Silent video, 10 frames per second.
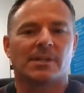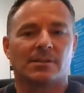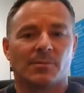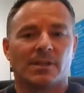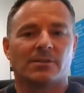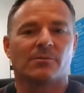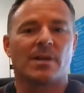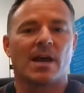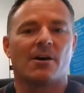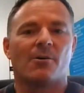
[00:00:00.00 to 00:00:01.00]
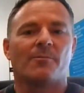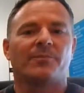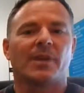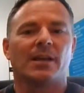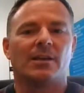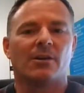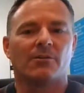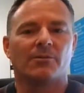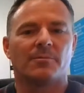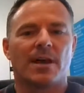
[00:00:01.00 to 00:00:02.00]
months from now, a year
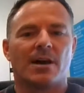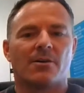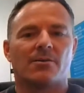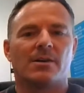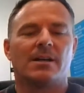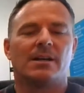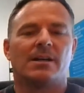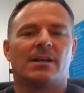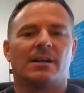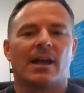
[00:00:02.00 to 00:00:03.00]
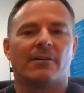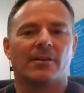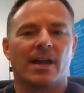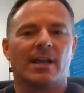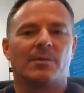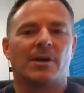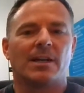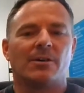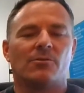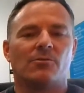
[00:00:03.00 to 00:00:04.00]
from now,
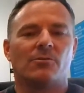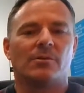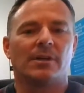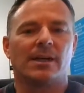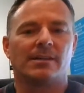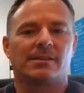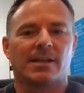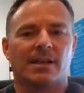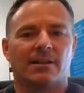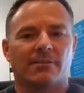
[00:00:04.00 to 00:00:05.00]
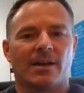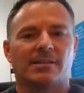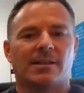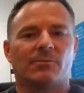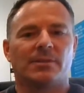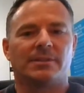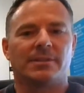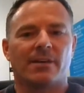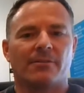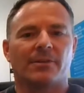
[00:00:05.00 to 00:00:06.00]
anybody who has stayed invested will
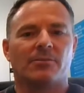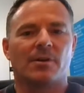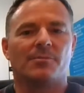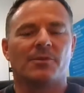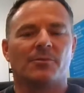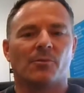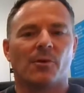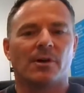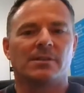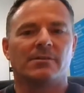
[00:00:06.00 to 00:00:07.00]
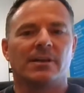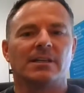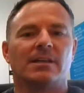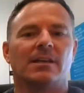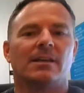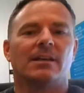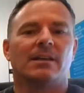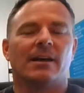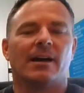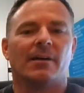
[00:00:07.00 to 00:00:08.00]
definitely reap the rewards of it.
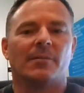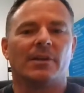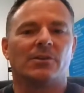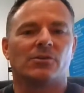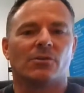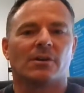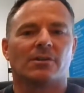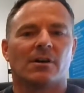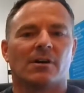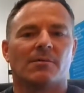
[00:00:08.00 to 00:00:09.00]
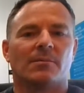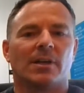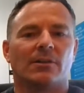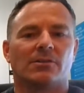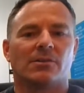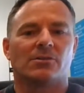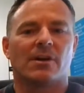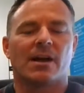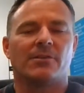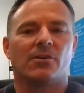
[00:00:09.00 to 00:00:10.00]
In the short term, it'll just
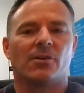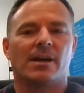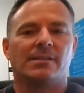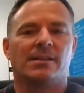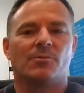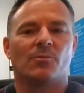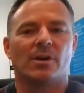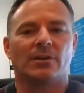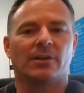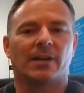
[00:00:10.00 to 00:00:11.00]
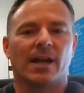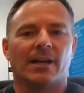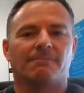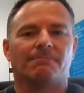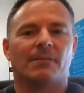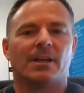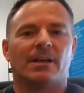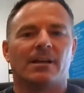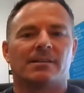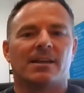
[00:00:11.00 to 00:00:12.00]
drive you crazy the more you look at it.
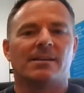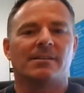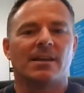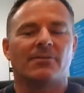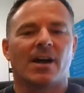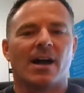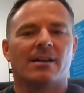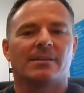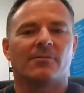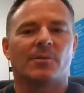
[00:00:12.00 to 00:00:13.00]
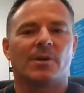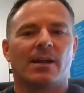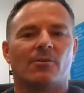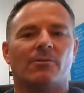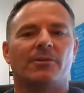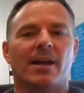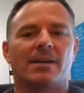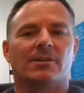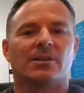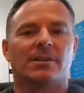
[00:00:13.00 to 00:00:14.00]
Stay safe, guys, and everybody hopefully
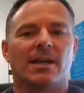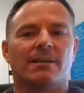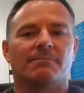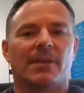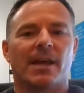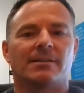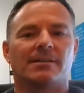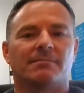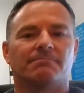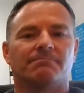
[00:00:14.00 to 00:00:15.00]
has a good day. Thanks.